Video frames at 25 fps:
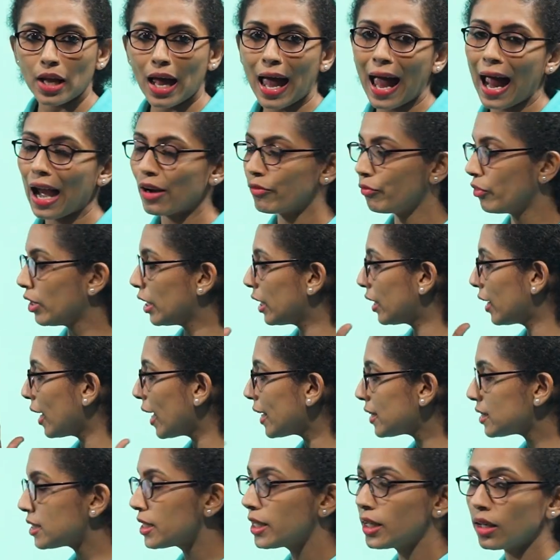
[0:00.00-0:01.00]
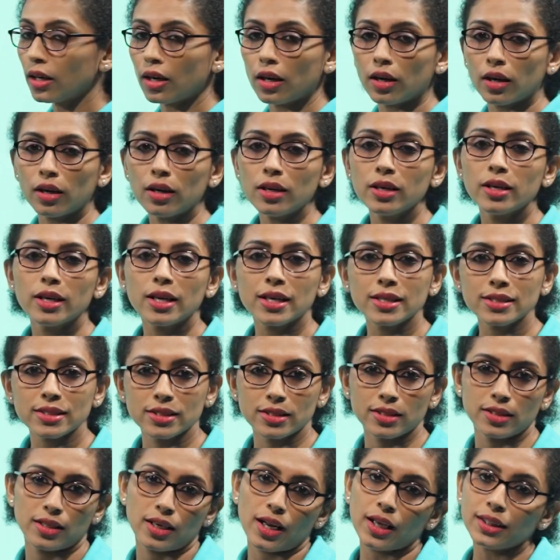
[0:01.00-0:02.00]
and we get here is
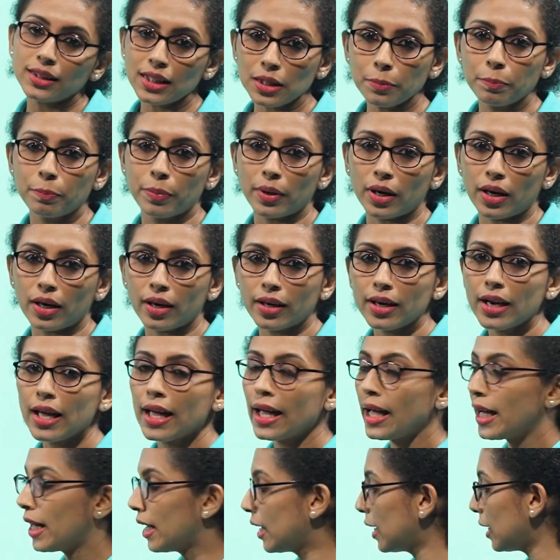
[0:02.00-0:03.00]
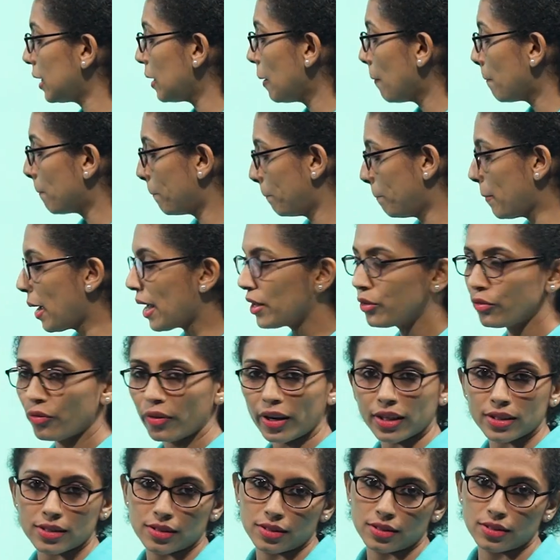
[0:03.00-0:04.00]
nothing but a
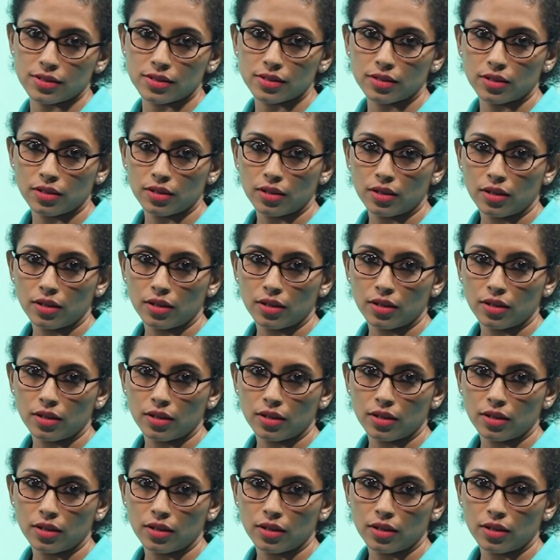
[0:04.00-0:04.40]
matrix.